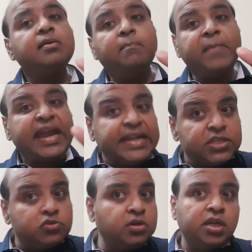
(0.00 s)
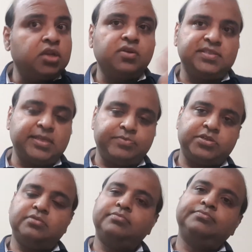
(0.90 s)
magnitudinal concept
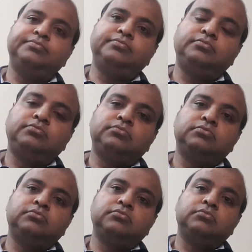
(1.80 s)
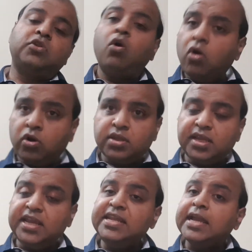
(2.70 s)
or
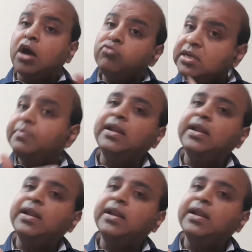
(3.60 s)
any countable